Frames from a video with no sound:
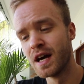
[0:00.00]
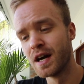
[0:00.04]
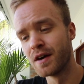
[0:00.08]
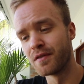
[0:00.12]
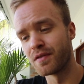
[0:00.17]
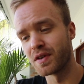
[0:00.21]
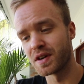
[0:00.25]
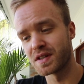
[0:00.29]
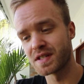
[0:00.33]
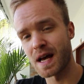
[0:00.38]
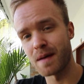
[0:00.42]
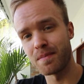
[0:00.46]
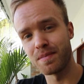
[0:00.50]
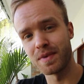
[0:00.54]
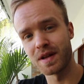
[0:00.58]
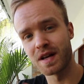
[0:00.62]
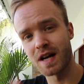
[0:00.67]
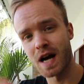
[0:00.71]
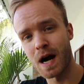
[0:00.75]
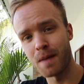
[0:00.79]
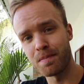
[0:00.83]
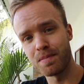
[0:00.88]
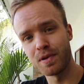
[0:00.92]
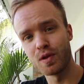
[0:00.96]
For example, a
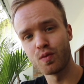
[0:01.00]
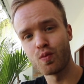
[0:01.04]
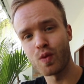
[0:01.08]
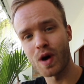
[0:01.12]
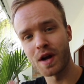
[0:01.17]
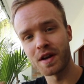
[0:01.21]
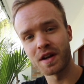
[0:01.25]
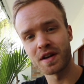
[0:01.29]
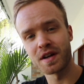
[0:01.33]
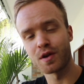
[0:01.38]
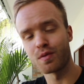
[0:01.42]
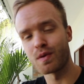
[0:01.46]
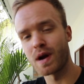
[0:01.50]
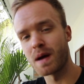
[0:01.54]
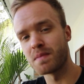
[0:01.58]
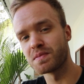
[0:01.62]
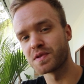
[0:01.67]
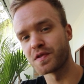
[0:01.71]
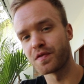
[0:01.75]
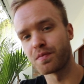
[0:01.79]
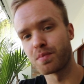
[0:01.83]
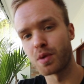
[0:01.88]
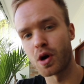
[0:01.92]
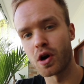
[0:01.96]
couple of 100 grams
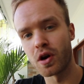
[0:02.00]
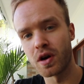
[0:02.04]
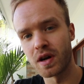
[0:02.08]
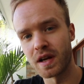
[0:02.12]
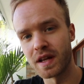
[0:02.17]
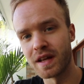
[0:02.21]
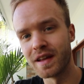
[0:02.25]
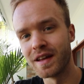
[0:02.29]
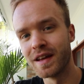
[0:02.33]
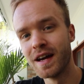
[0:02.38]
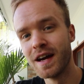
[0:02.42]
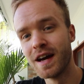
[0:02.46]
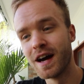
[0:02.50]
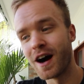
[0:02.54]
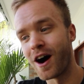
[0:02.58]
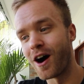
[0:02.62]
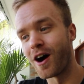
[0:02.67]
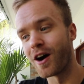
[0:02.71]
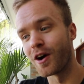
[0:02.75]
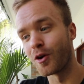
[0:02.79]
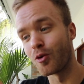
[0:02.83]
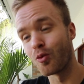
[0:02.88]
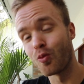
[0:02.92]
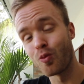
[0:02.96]
of broccoli
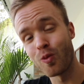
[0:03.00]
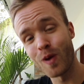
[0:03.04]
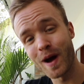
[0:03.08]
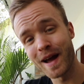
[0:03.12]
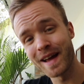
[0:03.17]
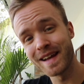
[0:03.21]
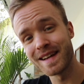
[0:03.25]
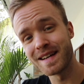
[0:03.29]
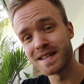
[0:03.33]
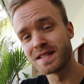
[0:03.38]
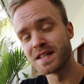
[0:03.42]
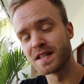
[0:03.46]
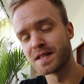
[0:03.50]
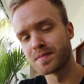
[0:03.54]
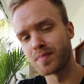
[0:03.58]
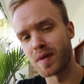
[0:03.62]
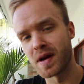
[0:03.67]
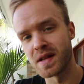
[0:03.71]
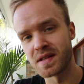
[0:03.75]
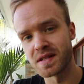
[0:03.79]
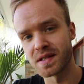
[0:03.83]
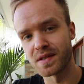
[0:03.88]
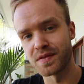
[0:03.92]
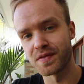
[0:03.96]
are way less
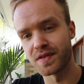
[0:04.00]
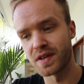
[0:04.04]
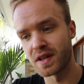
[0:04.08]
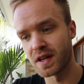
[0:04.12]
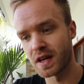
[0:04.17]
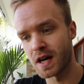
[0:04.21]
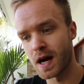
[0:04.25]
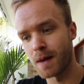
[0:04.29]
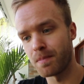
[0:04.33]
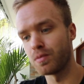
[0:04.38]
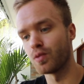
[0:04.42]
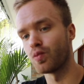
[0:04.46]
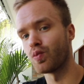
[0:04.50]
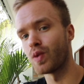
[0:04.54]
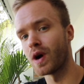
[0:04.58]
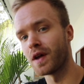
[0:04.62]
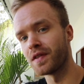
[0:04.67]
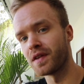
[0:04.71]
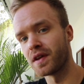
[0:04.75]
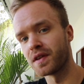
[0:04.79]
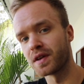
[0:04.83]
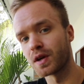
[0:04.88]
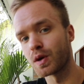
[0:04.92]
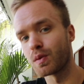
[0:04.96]
expensive than a couple of
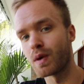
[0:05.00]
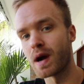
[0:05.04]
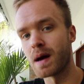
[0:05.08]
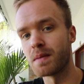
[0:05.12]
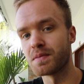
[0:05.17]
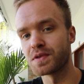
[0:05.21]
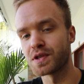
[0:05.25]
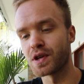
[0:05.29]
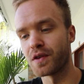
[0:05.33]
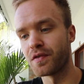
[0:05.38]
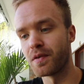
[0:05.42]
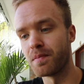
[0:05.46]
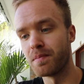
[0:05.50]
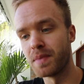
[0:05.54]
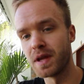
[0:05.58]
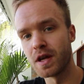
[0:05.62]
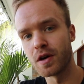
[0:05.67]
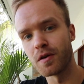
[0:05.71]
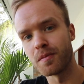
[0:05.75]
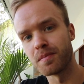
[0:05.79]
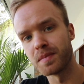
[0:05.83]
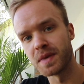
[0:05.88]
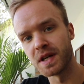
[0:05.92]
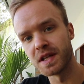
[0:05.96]
100 grams of a
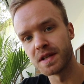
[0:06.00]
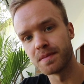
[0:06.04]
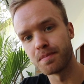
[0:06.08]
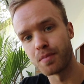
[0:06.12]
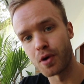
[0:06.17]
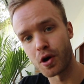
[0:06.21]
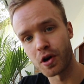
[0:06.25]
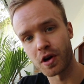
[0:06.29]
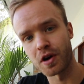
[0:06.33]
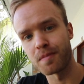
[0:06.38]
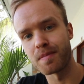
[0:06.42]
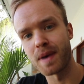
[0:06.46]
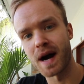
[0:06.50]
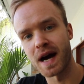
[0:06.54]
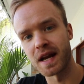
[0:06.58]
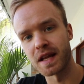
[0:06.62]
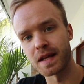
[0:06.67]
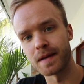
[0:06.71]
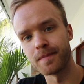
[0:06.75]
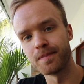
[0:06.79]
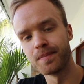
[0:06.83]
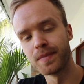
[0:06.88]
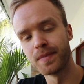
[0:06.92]
Beyond Meat burger patty.